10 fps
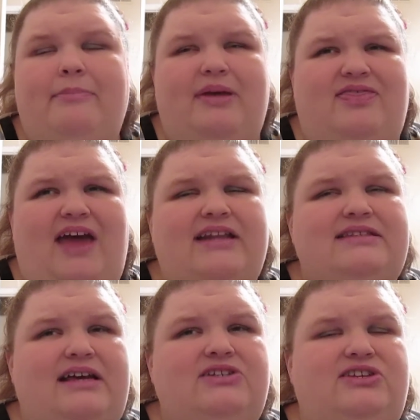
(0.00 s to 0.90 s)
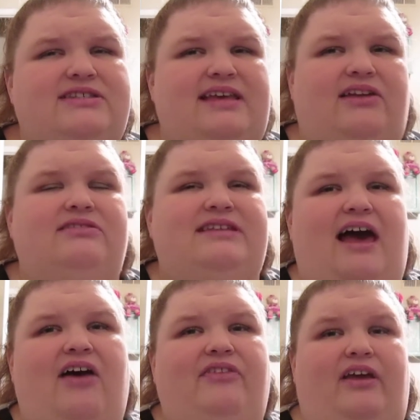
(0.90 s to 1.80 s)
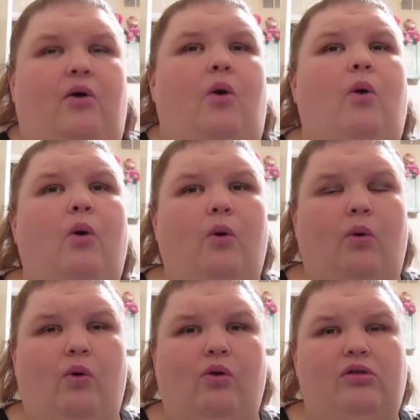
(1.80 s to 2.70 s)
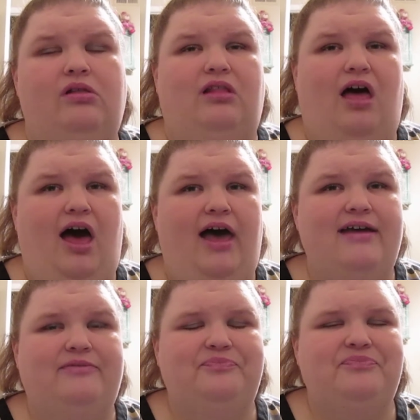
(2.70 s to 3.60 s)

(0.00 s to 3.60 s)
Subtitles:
but that has actually settled down like a whole lot.